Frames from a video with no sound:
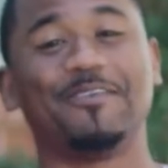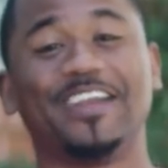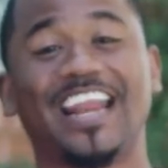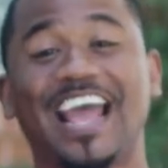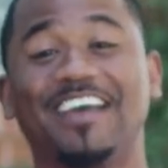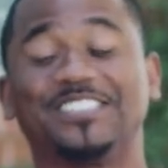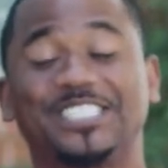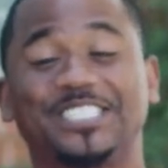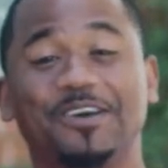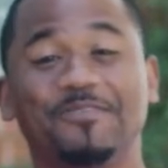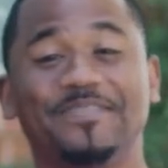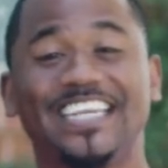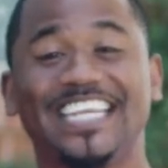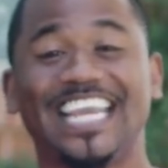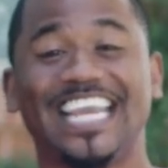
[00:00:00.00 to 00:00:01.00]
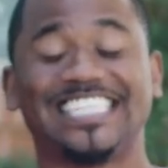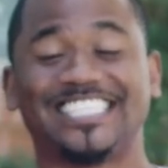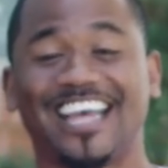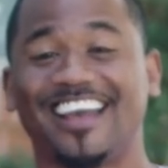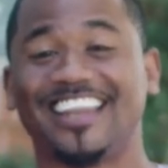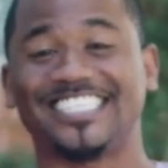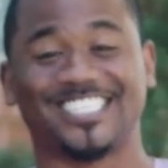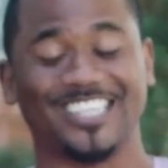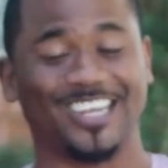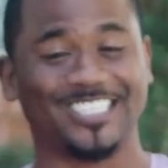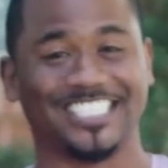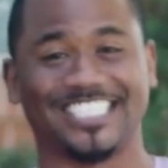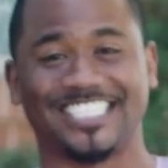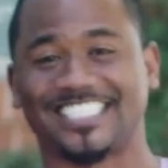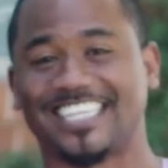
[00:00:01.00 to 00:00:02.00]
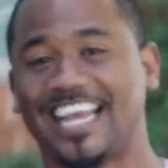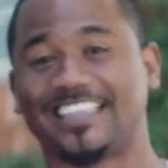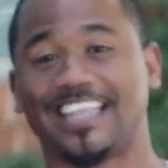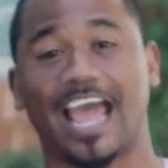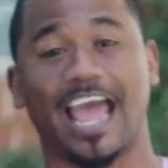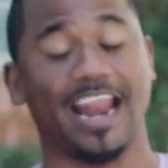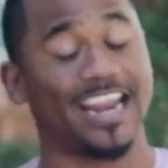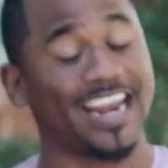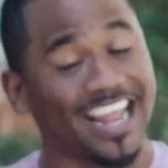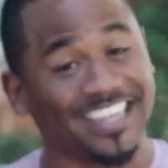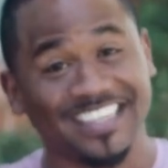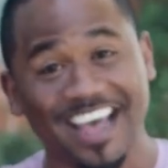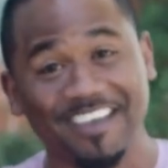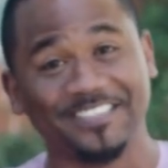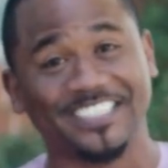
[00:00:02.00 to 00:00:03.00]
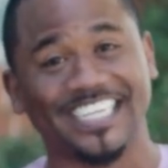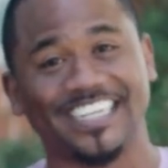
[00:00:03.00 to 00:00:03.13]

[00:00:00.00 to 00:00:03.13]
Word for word: I would have so many exotic sausages like that, and I loved